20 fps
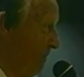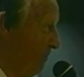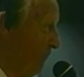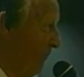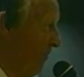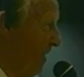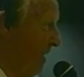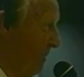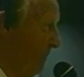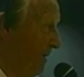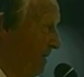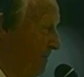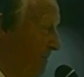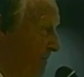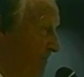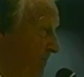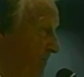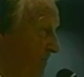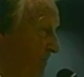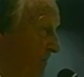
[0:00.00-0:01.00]

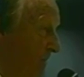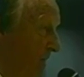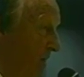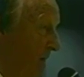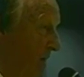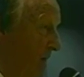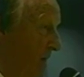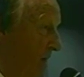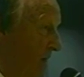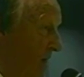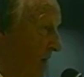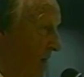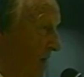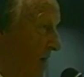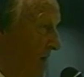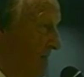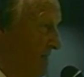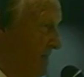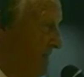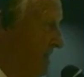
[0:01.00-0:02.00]
problem,
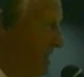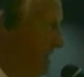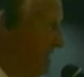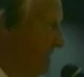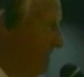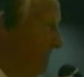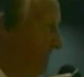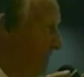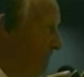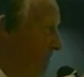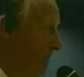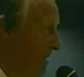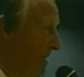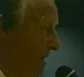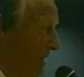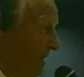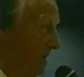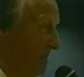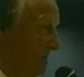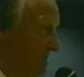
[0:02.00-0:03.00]
he sent
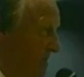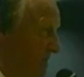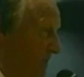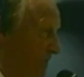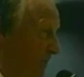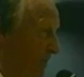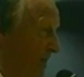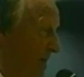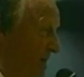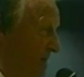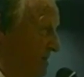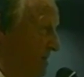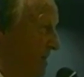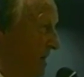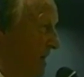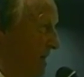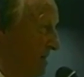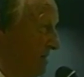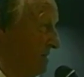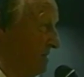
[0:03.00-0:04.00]
medical supplies,
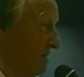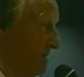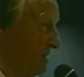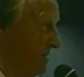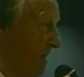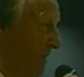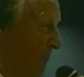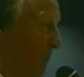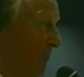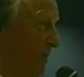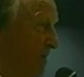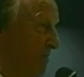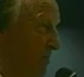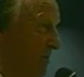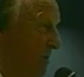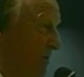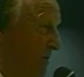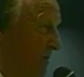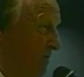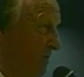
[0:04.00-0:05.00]
doctors,
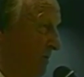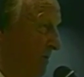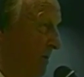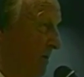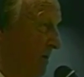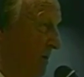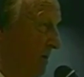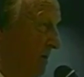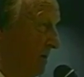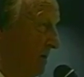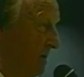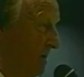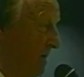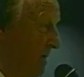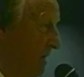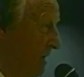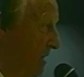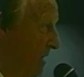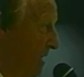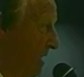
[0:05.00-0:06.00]
equipment over there.
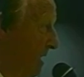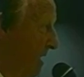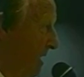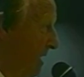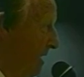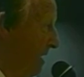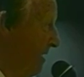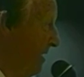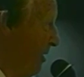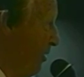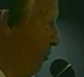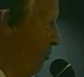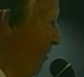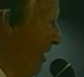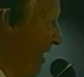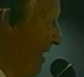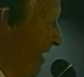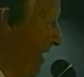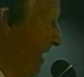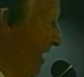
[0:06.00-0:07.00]
It
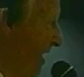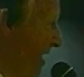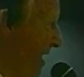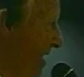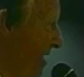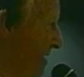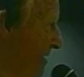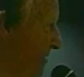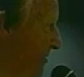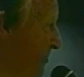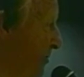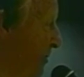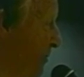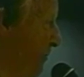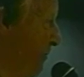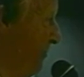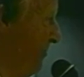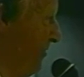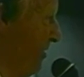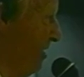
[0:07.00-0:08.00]
eradicated
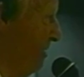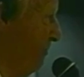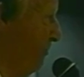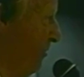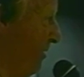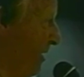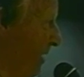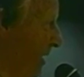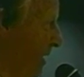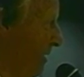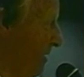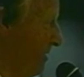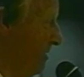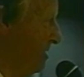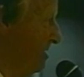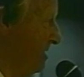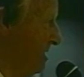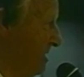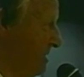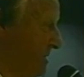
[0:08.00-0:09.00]

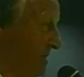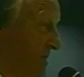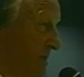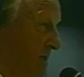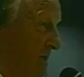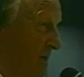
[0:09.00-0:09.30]
tuberculosis